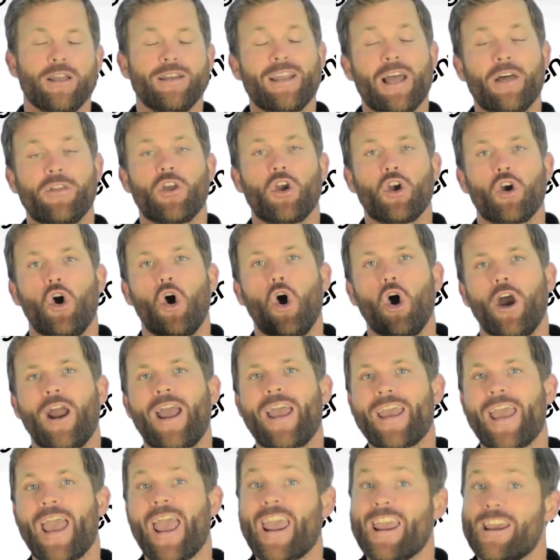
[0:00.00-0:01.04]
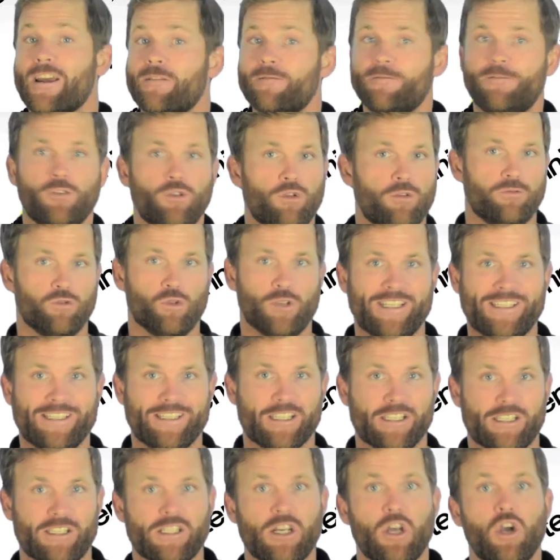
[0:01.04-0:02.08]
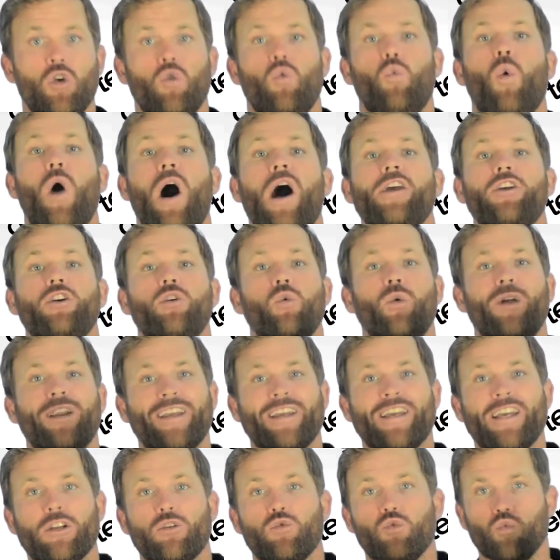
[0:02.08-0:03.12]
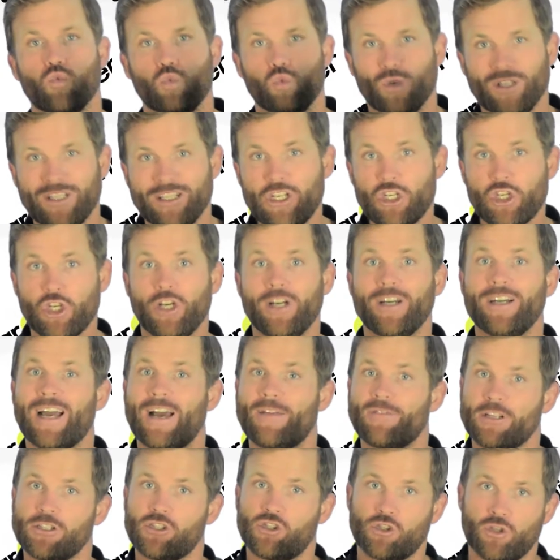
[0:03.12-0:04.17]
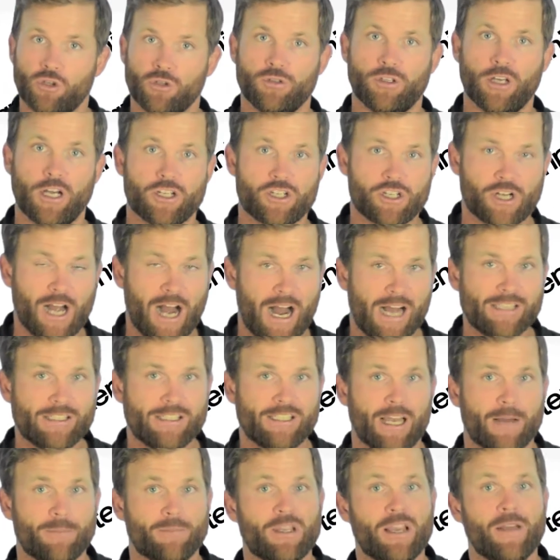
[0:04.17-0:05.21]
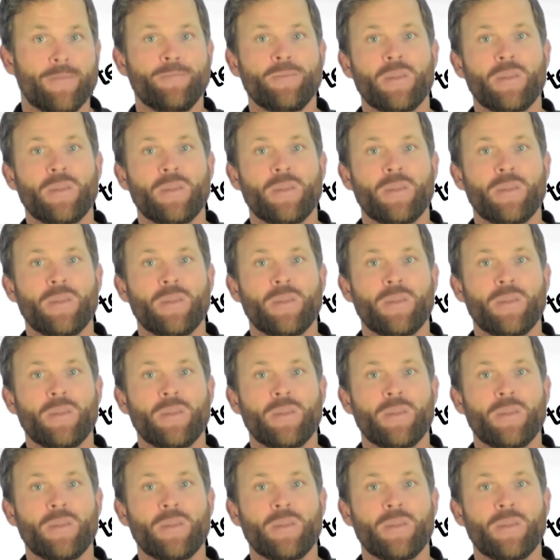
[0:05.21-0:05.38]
Now there are a handful of reasons why you'll want to get really good at this two-touch concept.